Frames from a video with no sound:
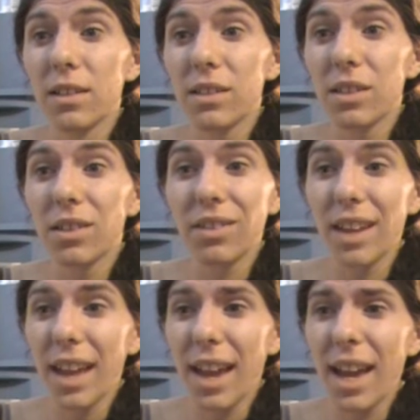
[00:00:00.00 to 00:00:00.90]
zero and a
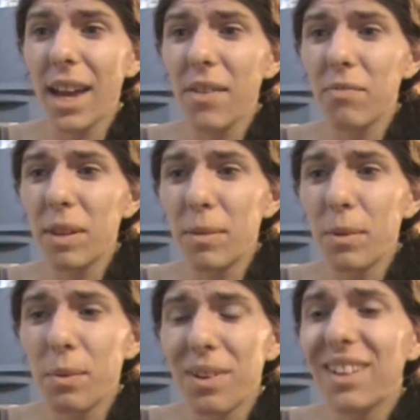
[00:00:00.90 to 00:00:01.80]
half, maybe
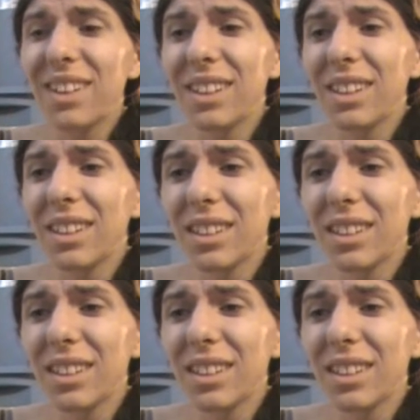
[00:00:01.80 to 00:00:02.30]
one.